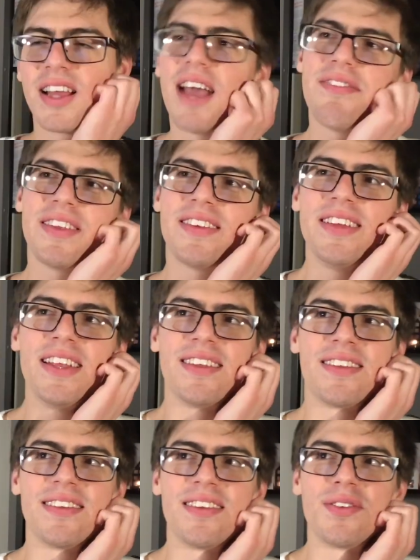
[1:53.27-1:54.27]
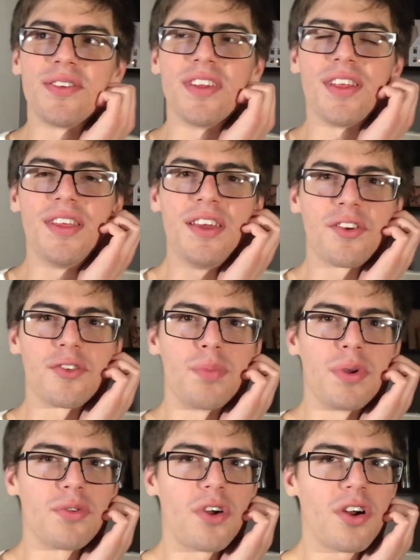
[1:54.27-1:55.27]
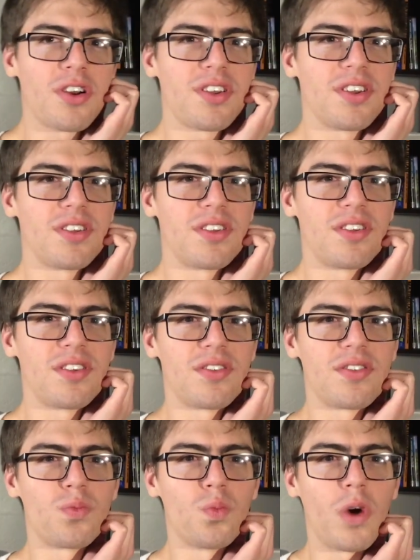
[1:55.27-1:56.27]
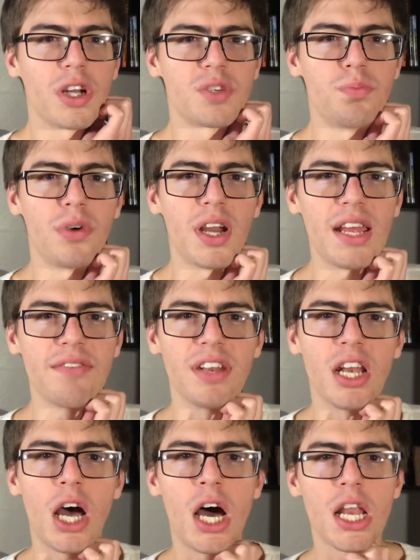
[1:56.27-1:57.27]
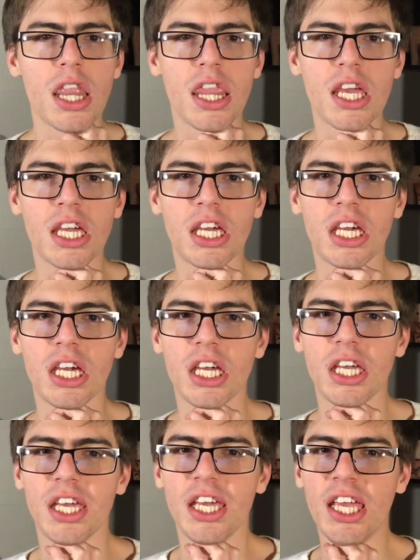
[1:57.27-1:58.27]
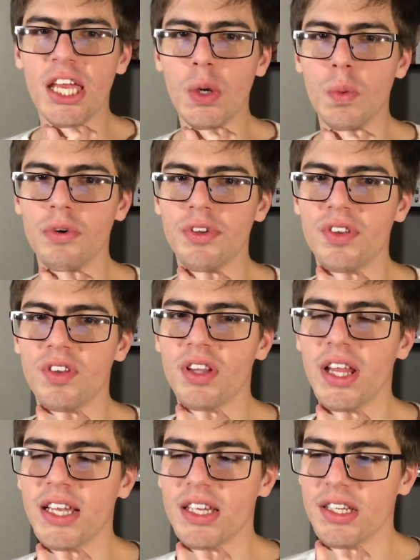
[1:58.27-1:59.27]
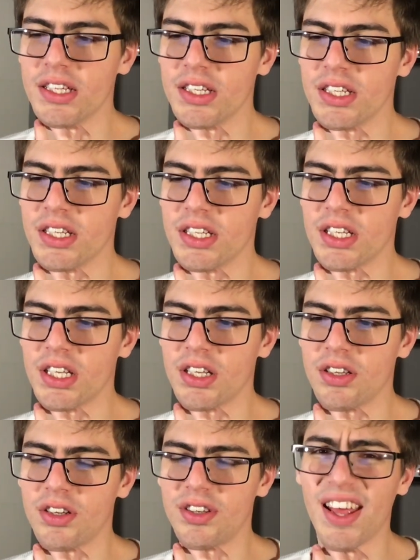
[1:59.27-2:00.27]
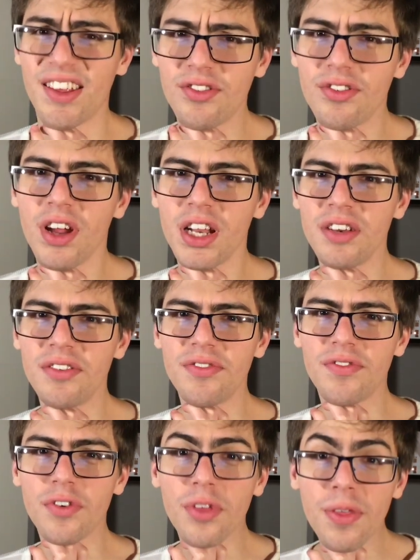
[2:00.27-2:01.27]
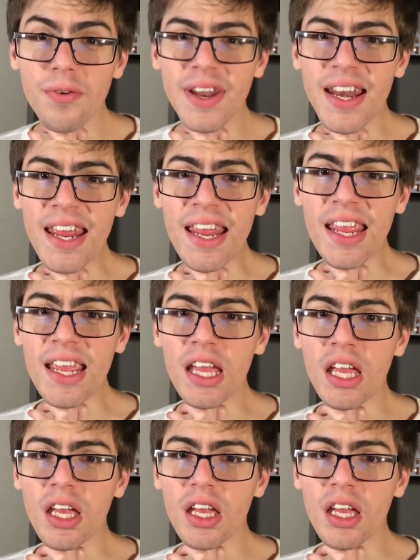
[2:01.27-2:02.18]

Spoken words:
Like, I haven't seen it since it was in the theaters, but it was hard to watch Brave and not think it was like a test run for 3D